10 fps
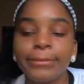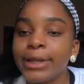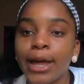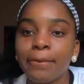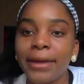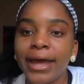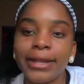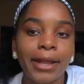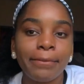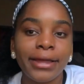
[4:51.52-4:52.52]
not
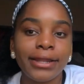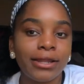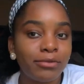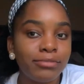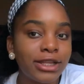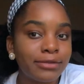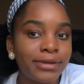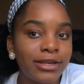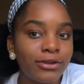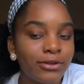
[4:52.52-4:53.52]
bad not bad not the
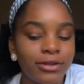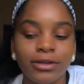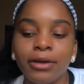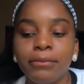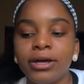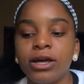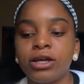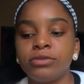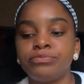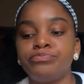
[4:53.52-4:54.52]
bad though. but
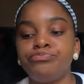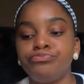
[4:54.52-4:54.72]
um